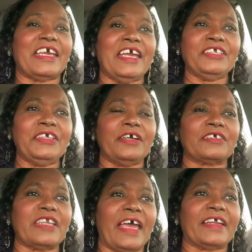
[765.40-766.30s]
Ten
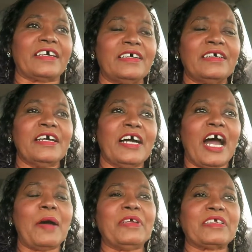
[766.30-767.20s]
years later,
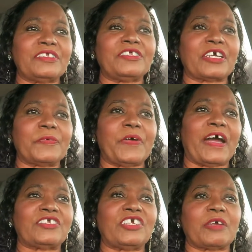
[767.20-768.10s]
I'm in Kentucky
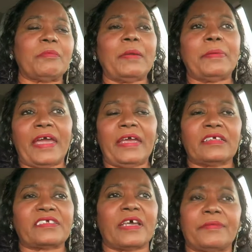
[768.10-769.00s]
Fried Chicken, maybe eight
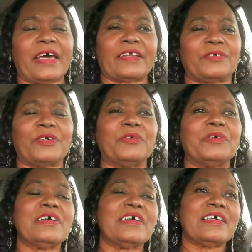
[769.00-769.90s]
or seven, I don't
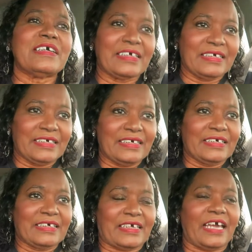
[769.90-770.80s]

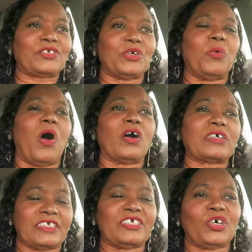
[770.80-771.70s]
know. Guess who
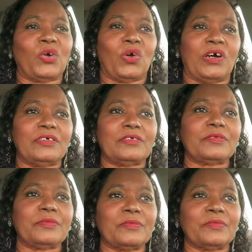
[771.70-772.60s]
walked in the door?
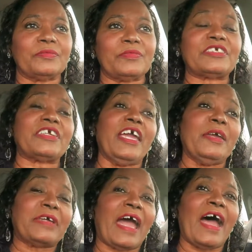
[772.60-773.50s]
The
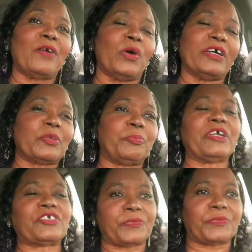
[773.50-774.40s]
same guy I wanted the
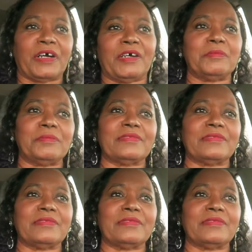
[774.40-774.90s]
picture from.